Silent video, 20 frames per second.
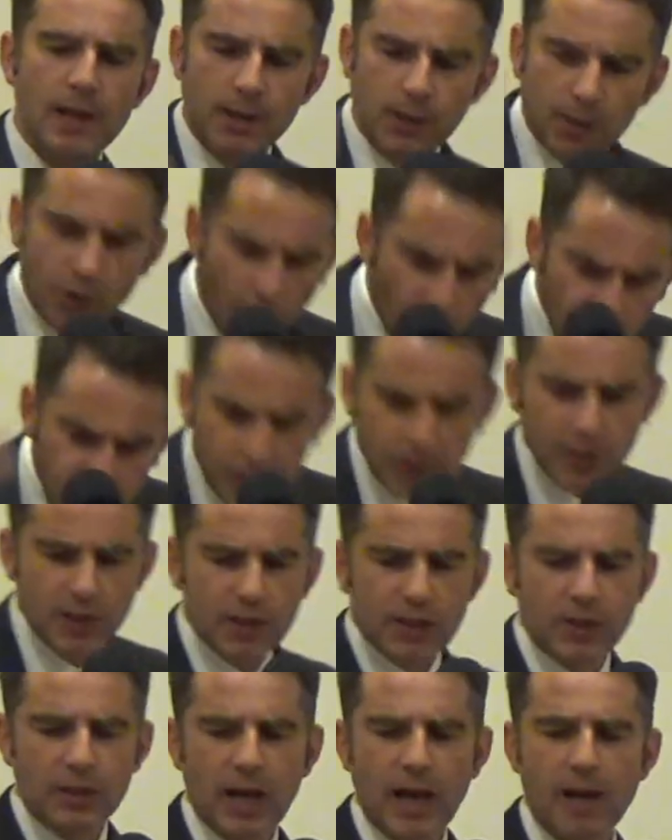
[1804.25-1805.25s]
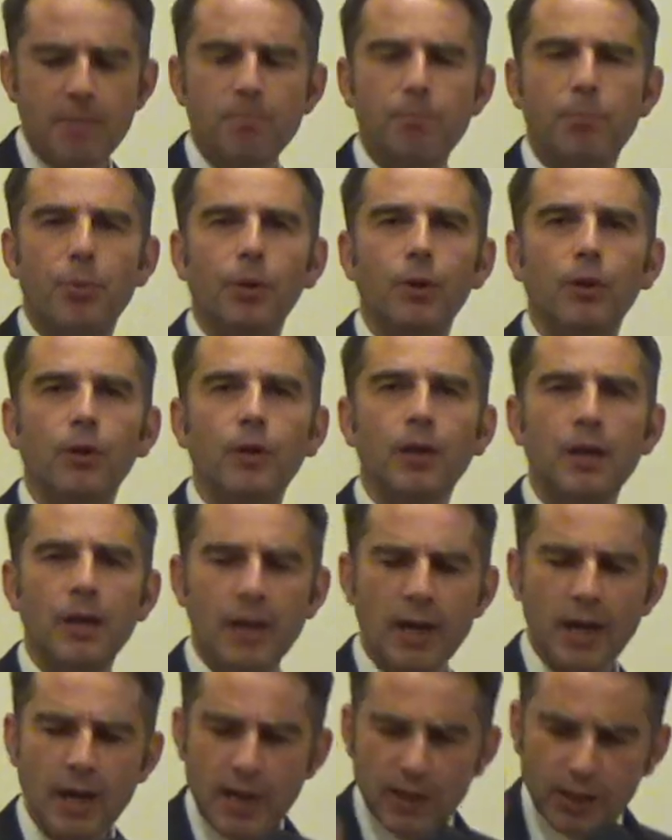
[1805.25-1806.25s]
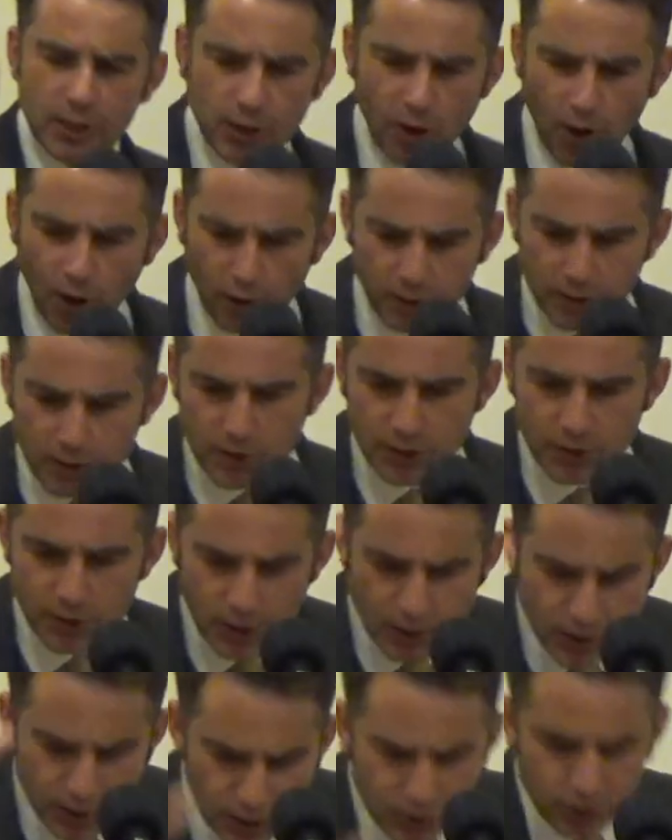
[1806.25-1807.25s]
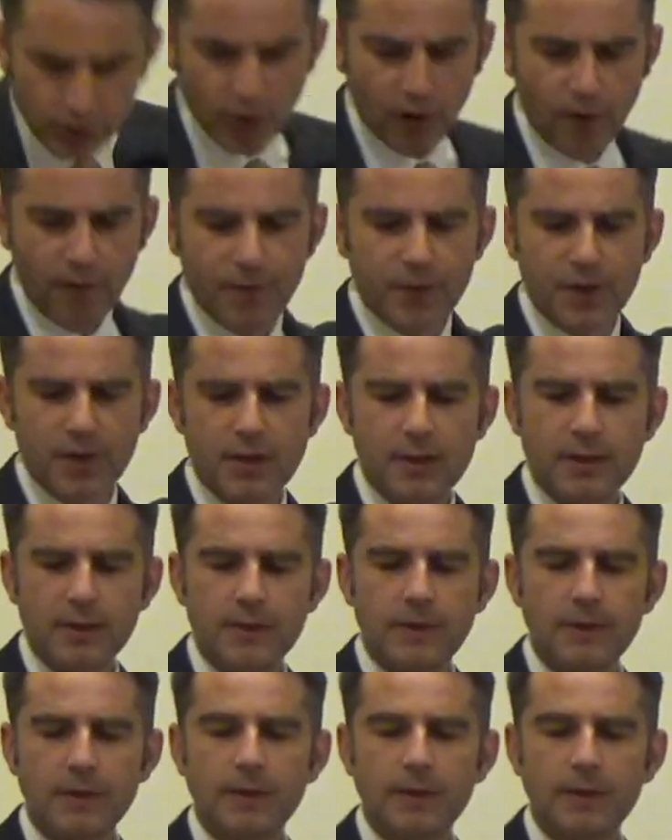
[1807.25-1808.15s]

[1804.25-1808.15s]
God's in his temple. God is sovereign.